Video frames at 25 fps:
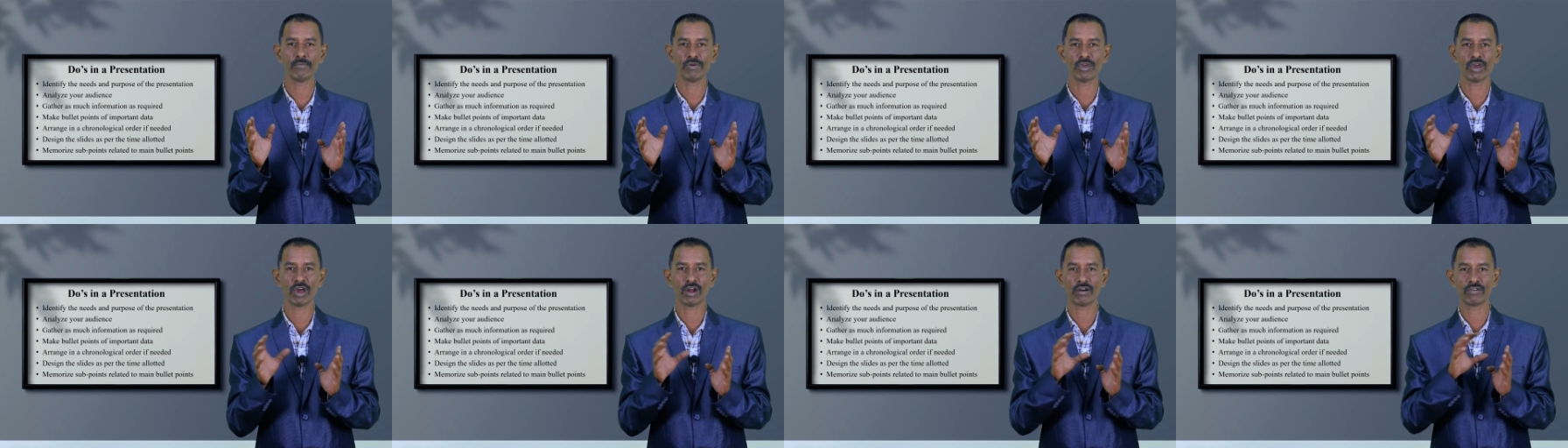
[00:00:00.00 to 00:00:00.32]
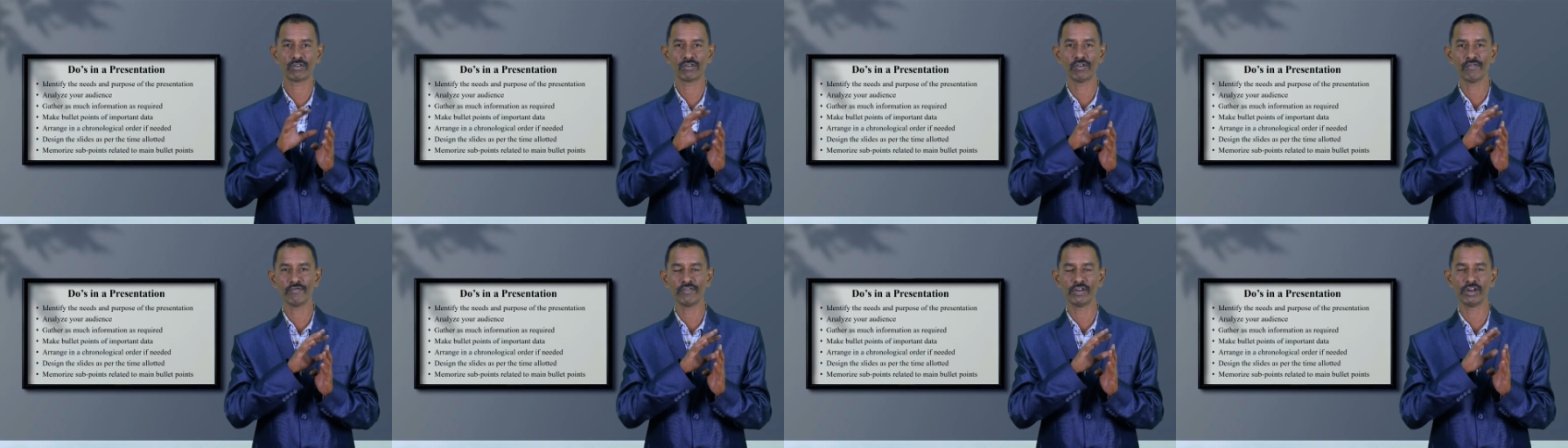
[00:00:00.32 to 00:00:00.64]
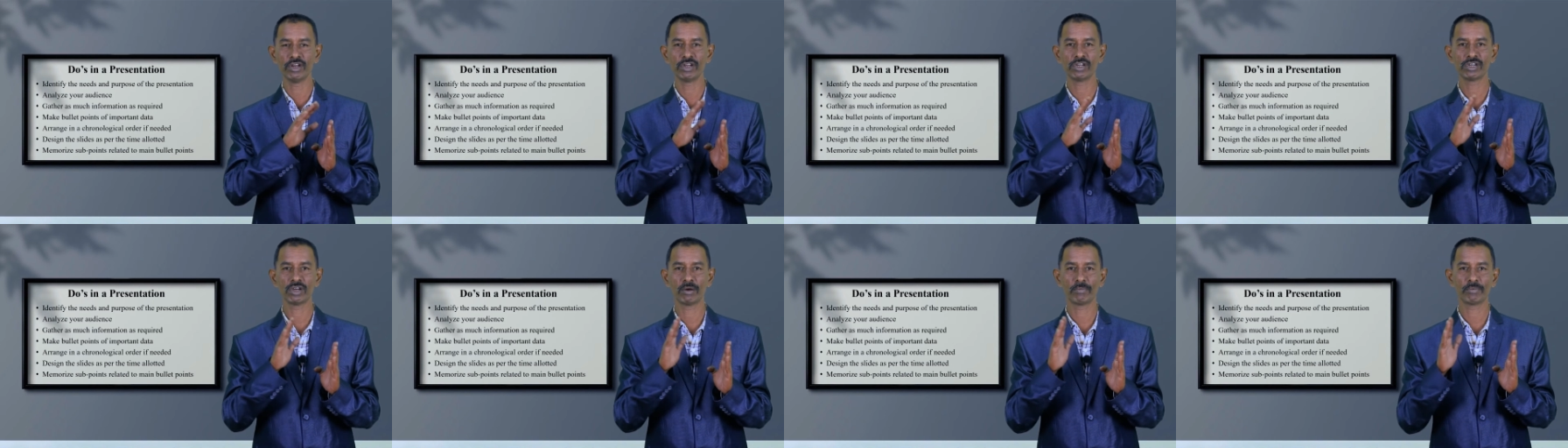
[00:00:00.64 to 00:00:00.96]
you have to
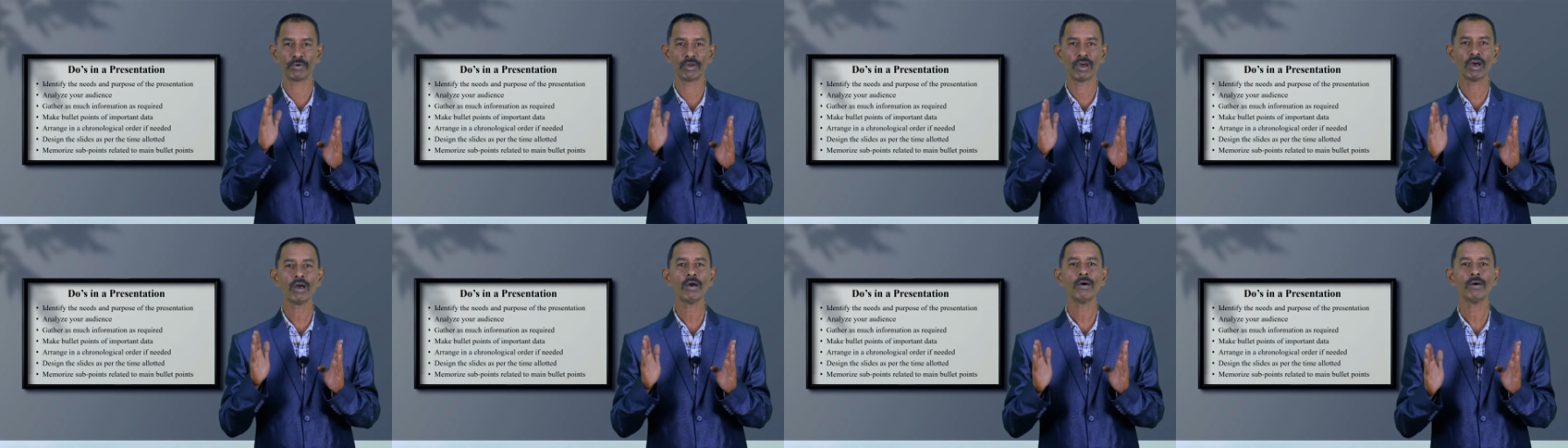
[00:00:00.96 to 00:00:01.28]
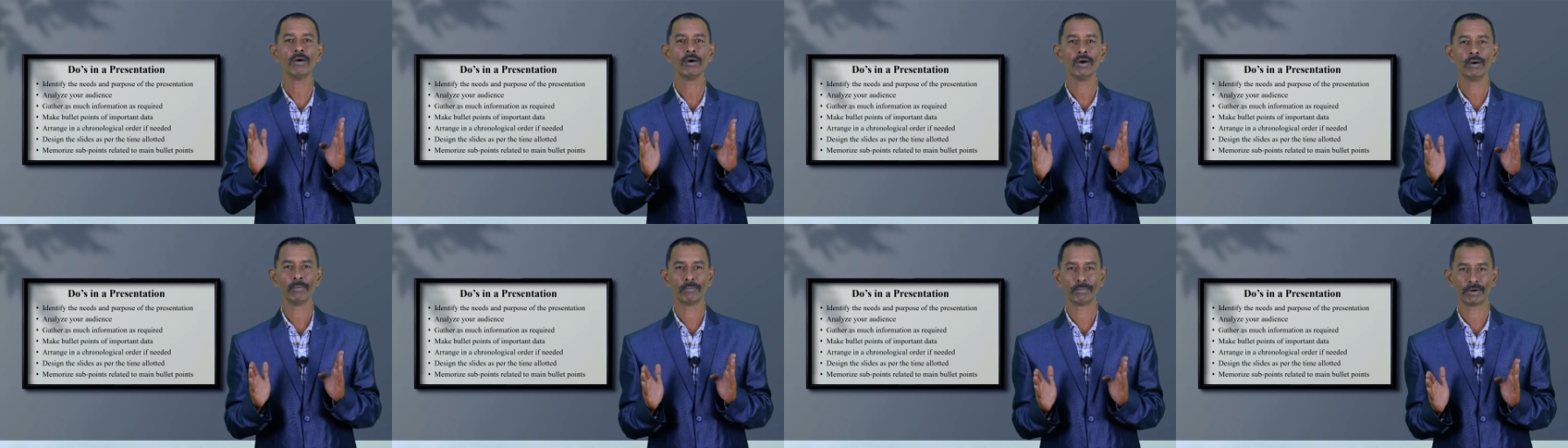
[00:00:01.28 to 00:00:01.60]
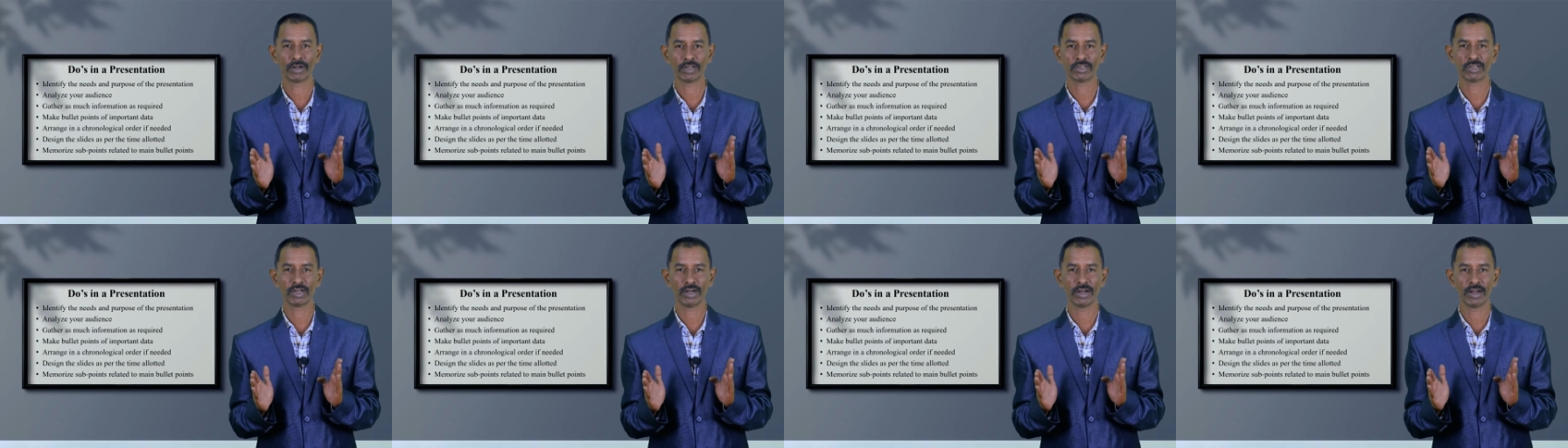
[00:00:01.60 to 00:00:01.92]
finish up your
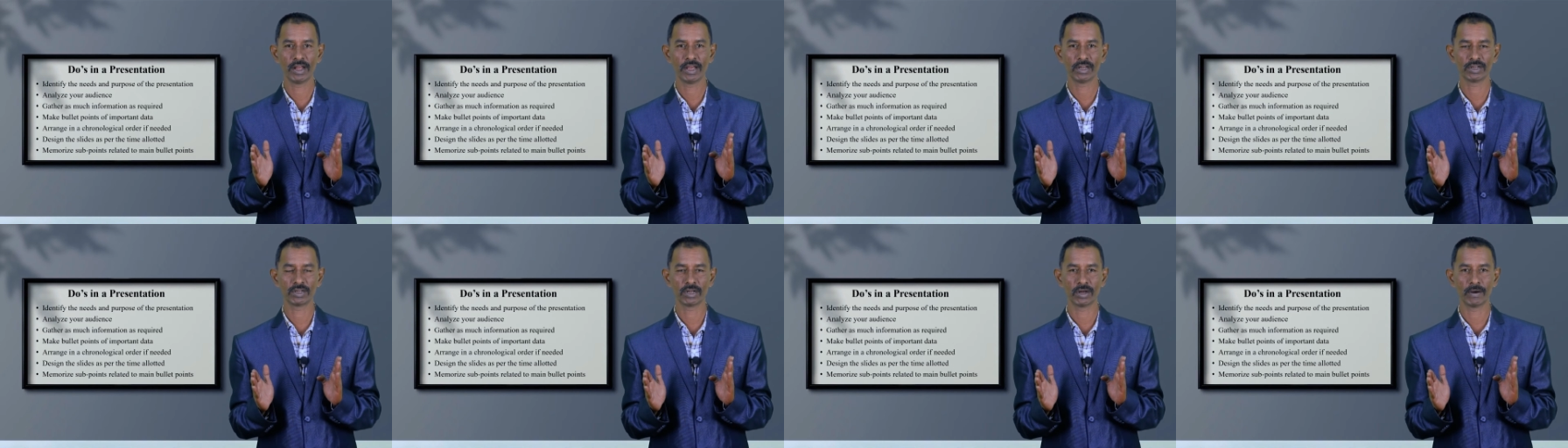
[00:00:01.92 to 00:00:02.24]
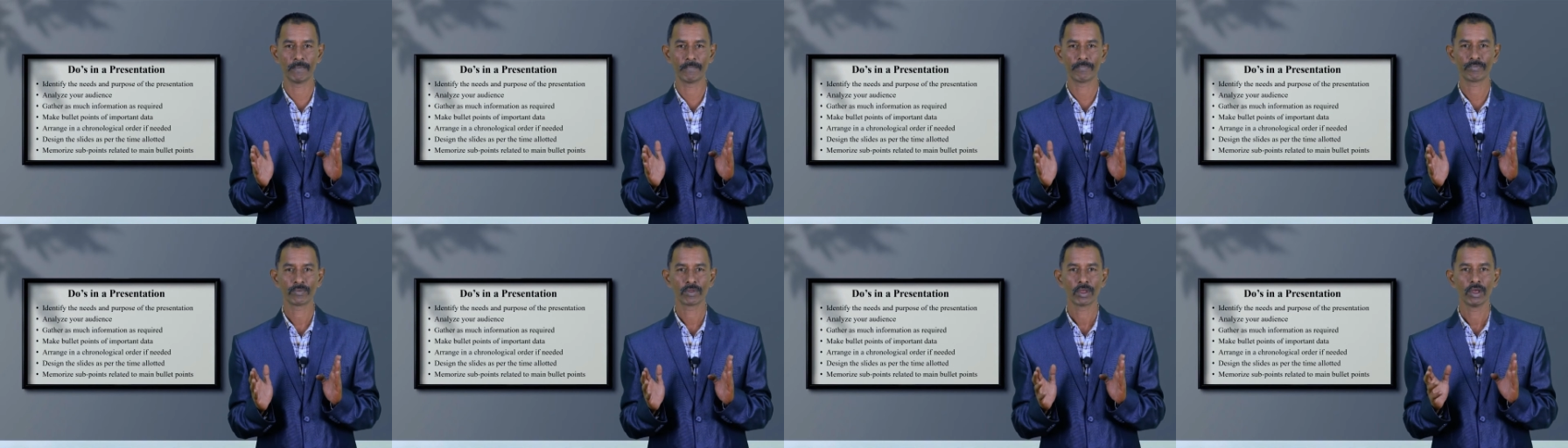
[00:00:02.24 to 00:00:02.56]
presentation.